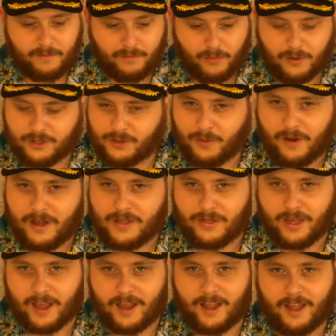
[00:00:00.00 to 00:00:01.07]
But what do I
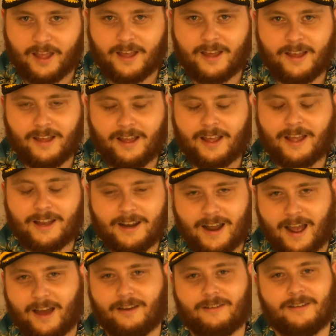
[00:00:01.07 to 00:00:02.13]
think?
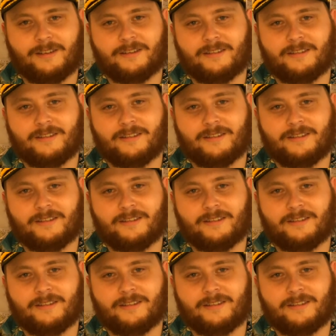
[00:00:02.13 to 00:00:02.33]
Now,